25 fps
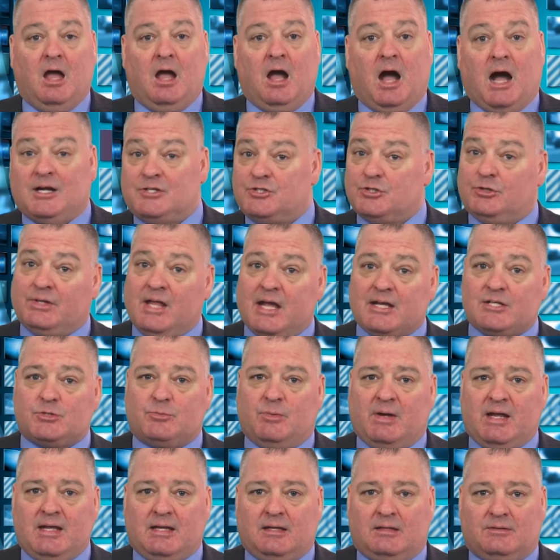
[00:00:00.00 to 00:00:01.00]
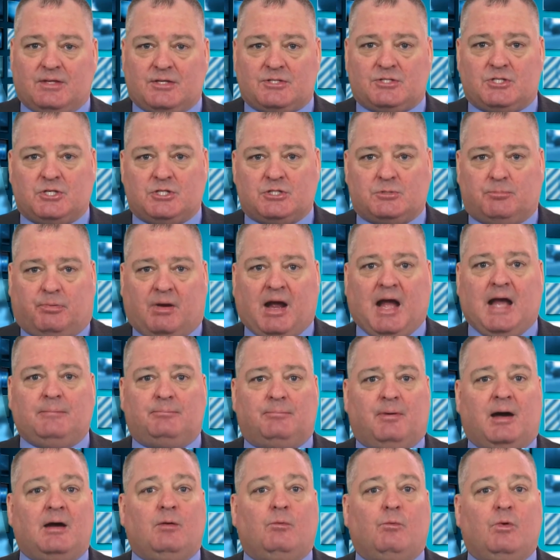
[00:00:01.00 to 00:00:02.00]
Until next week, this is
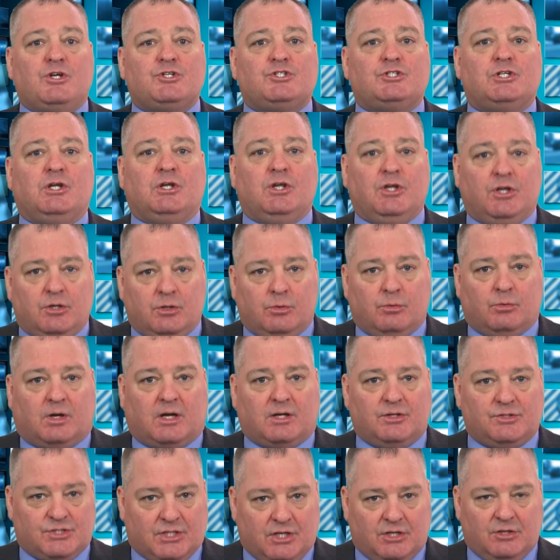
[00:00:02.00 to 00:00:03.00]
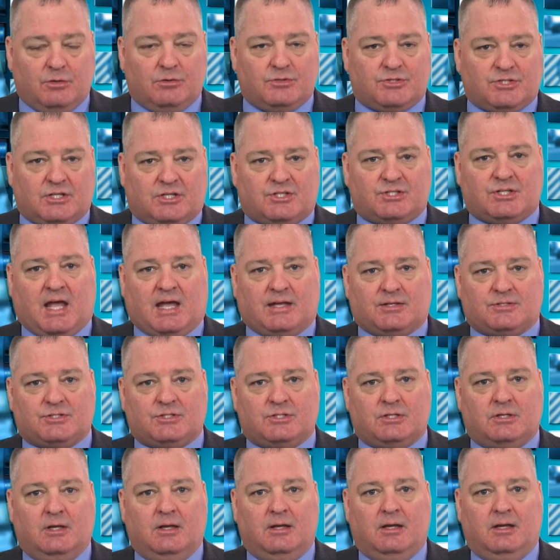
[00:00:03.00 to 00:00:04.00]
Brad Butt wishing you continued
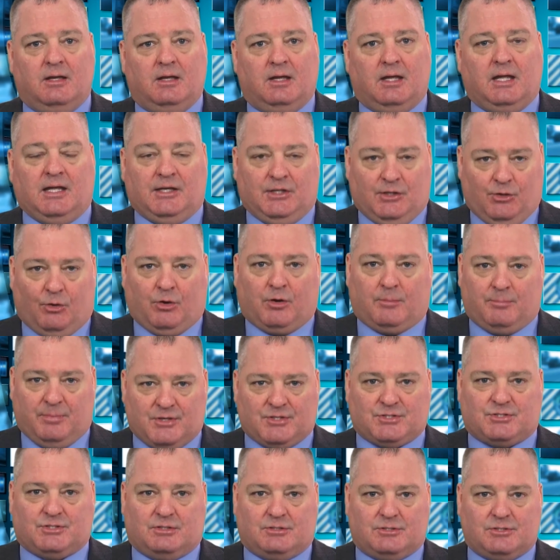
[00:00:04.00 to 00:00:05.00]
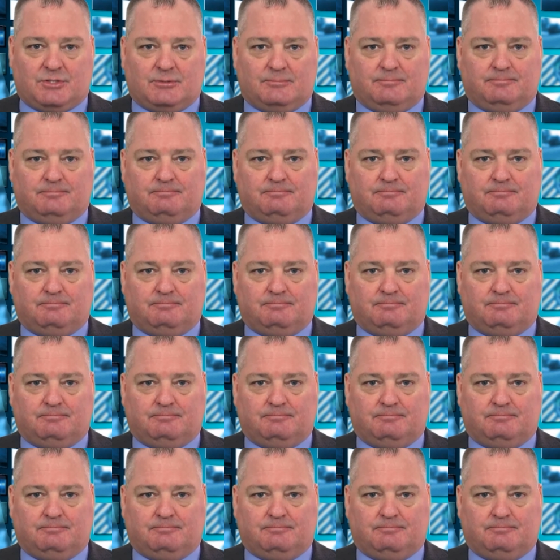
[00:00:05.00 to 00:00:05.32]
success in your business.